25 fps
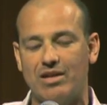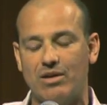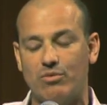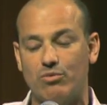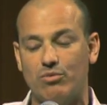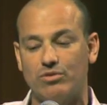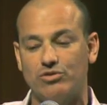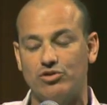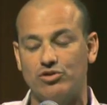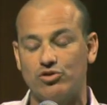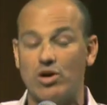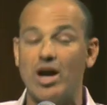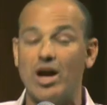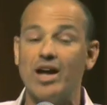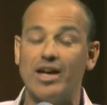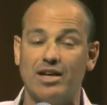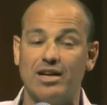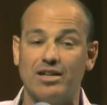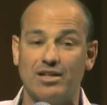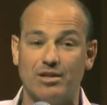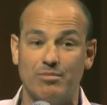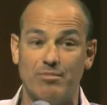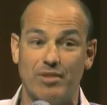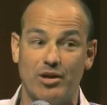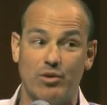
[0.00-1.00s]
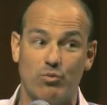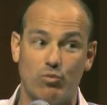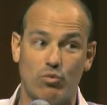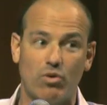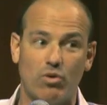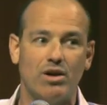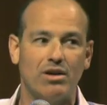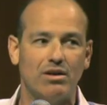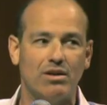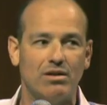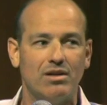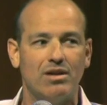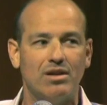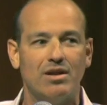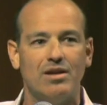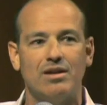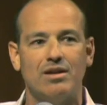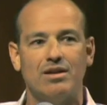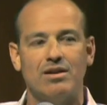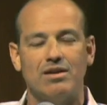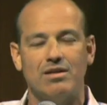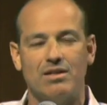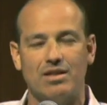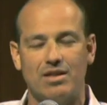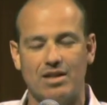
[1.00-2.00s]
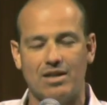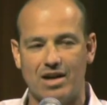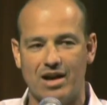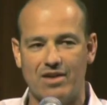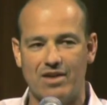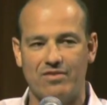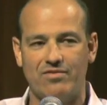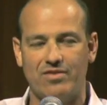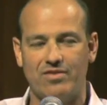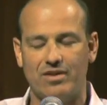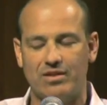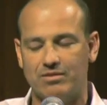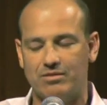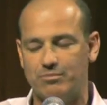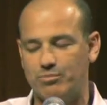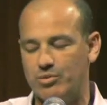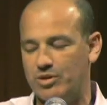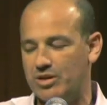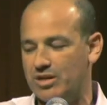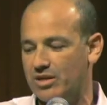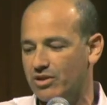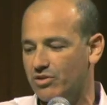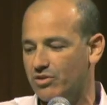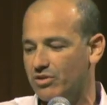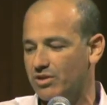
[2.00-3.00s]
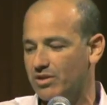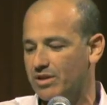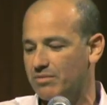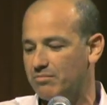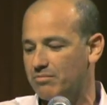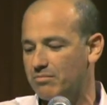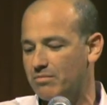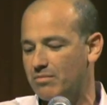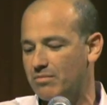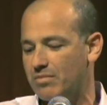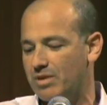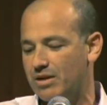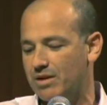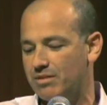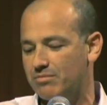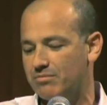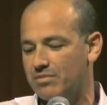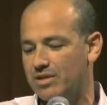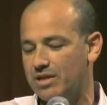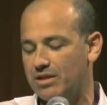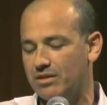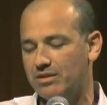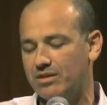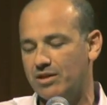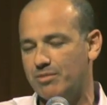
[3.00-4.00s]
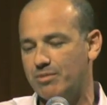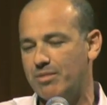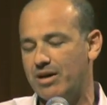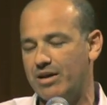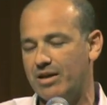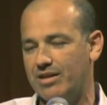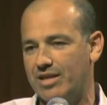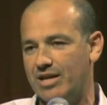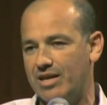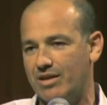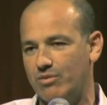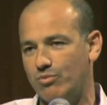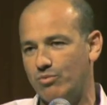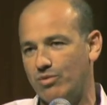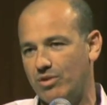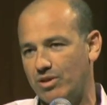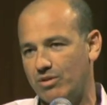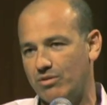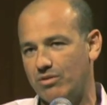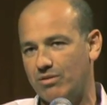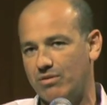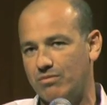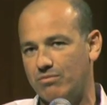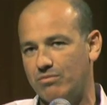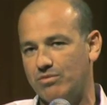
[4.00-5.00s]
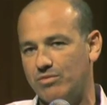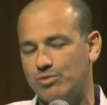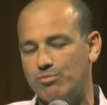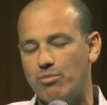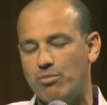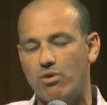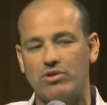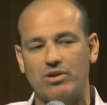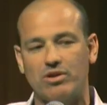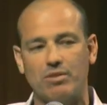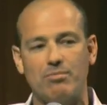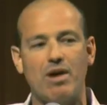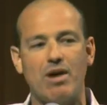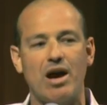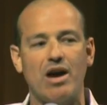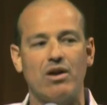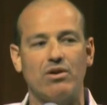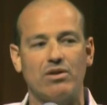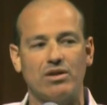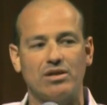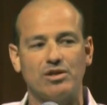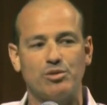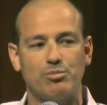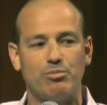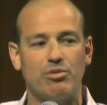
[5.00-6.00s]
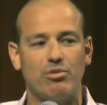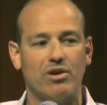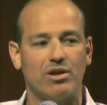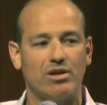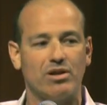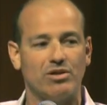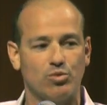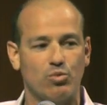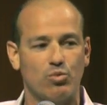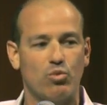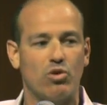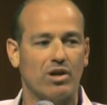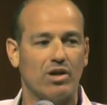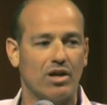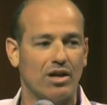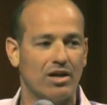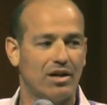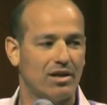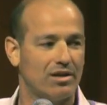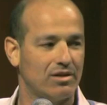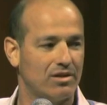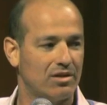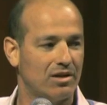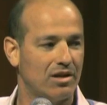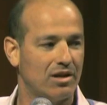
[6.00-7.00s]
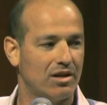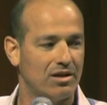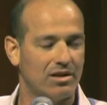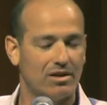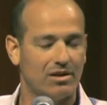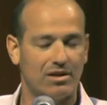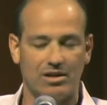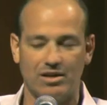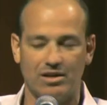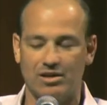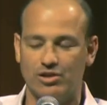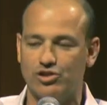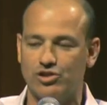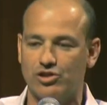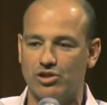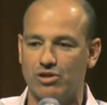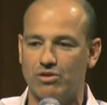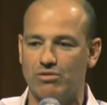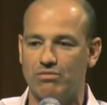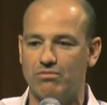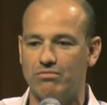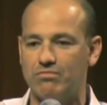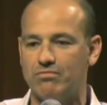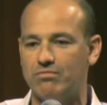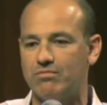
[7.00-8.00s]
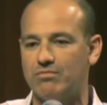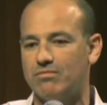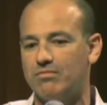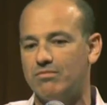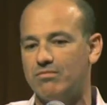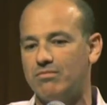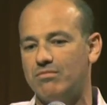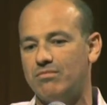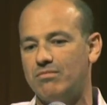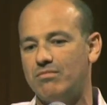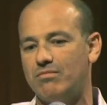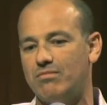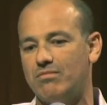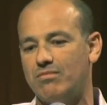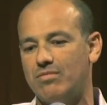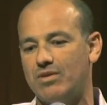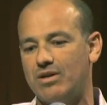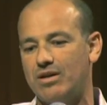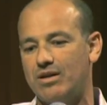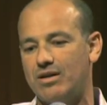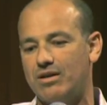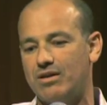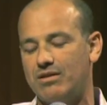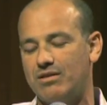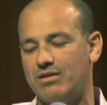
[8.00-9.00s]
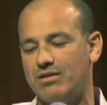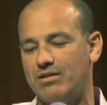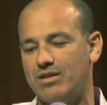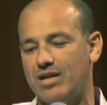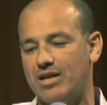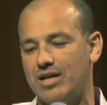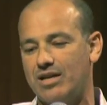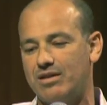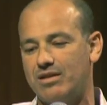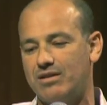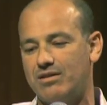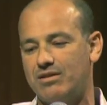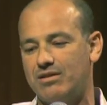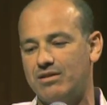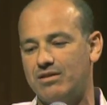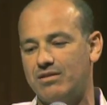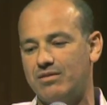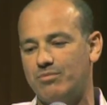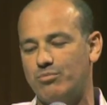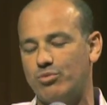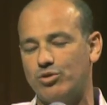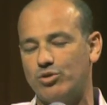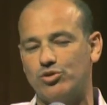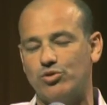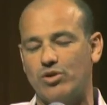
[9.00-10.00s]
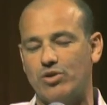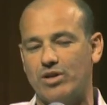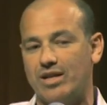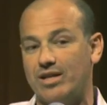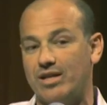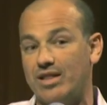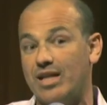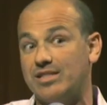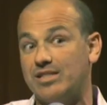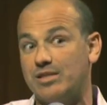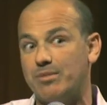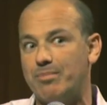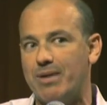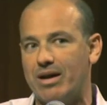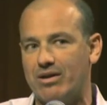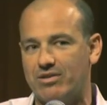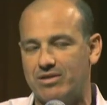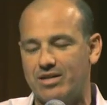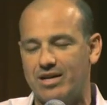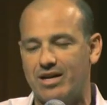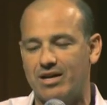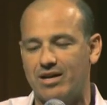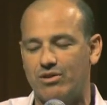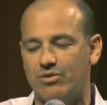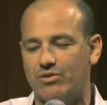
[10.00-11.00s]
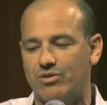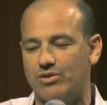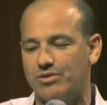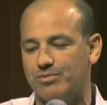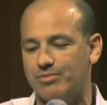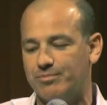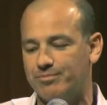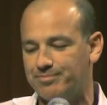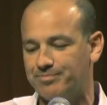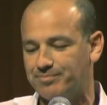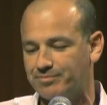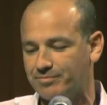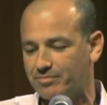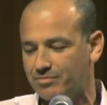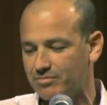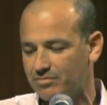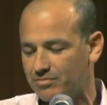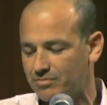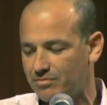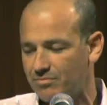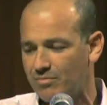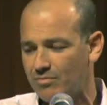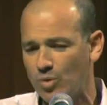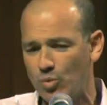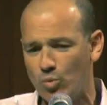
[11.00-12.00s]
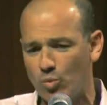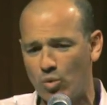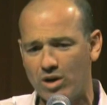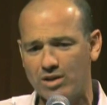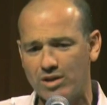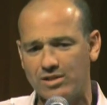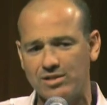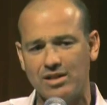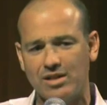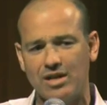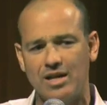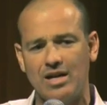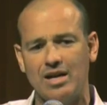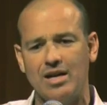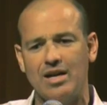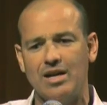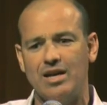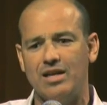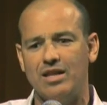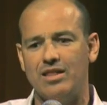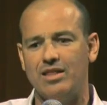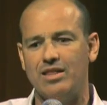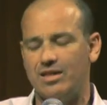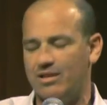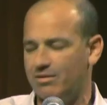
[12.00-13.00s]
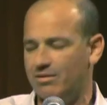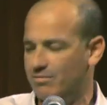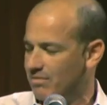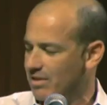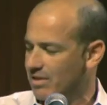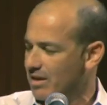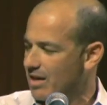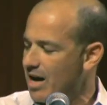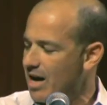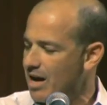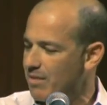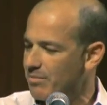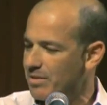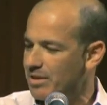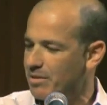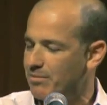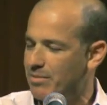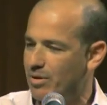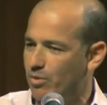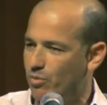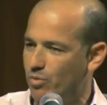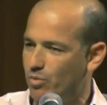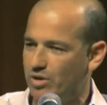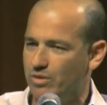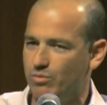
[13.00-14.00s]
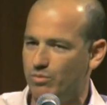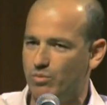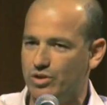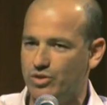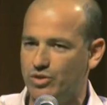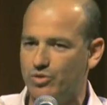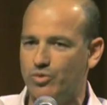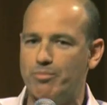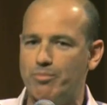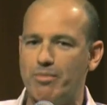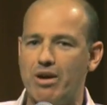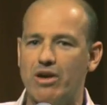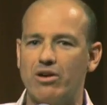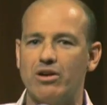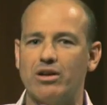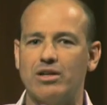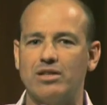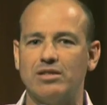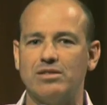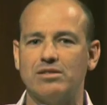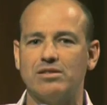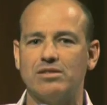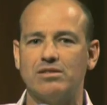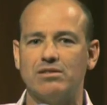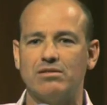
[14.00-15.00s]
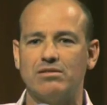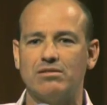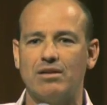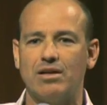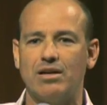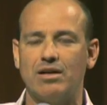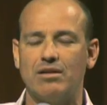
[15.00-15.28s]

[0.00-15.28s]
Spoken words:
were striking to me, and one that I felt particularly guilty about, and that really spoke to my own experience working on a show that's about terrorism, was the comment about what do Americans